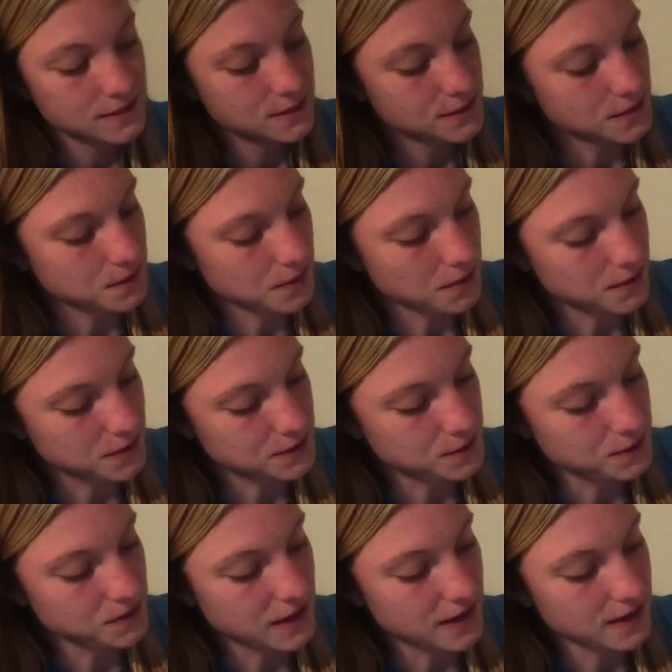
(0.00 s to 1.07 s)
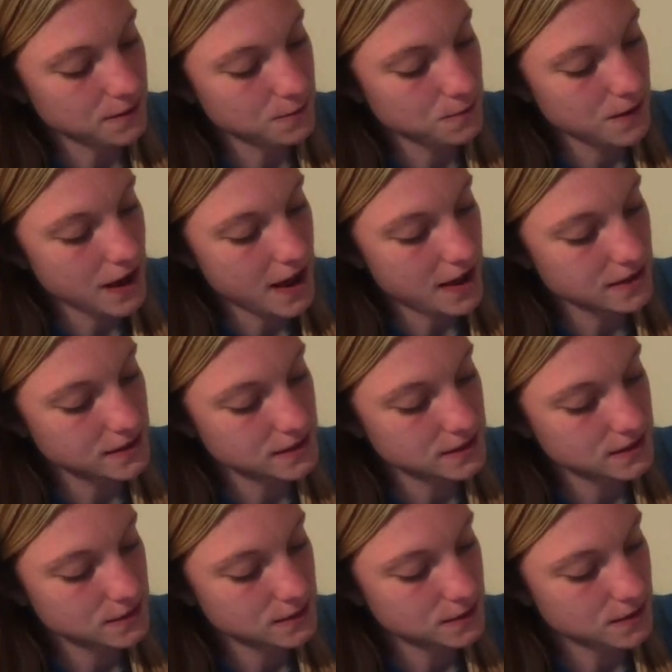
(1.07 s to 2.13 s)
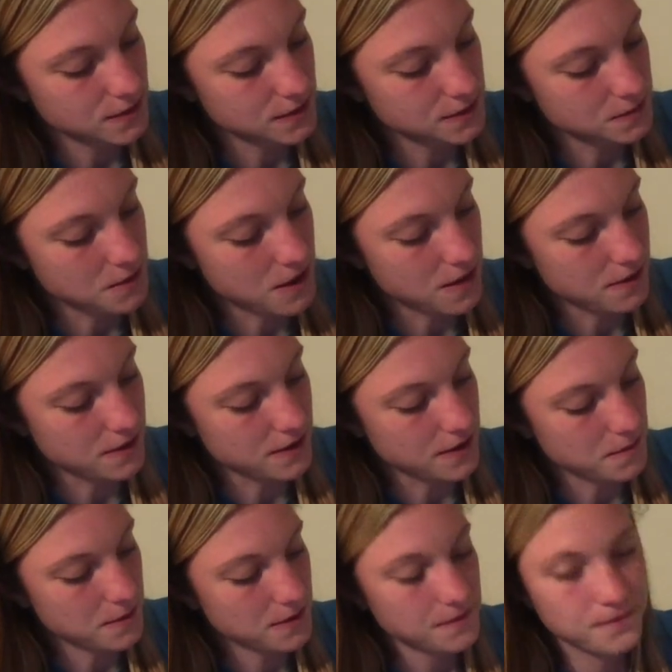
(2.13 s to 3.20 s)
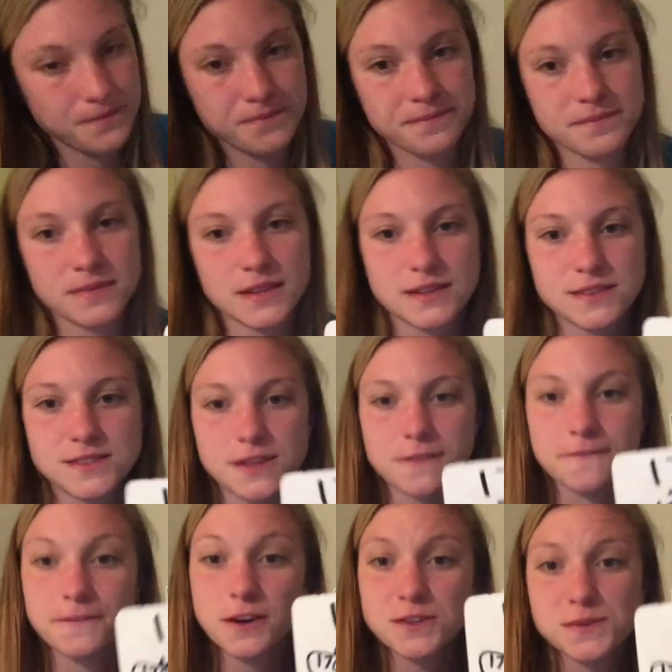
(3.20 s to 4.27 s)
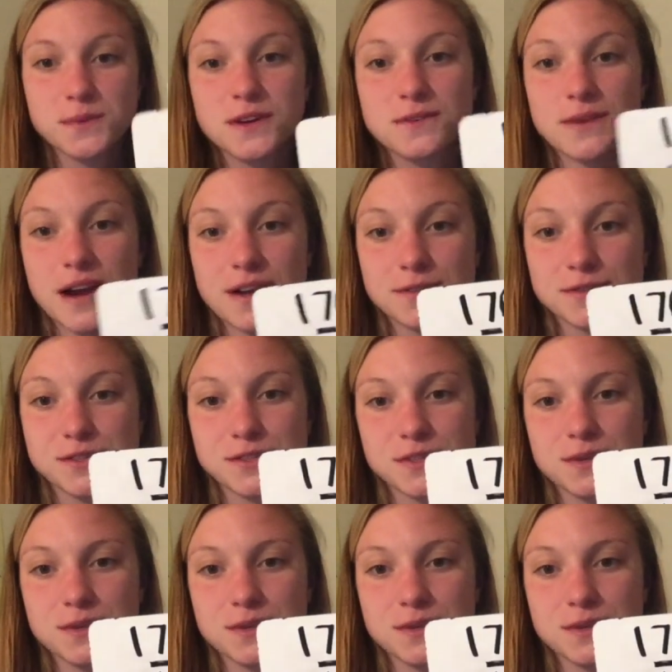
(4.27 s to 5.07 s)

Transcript: so we're going to let it rest to the smaller number. So the first one rounds to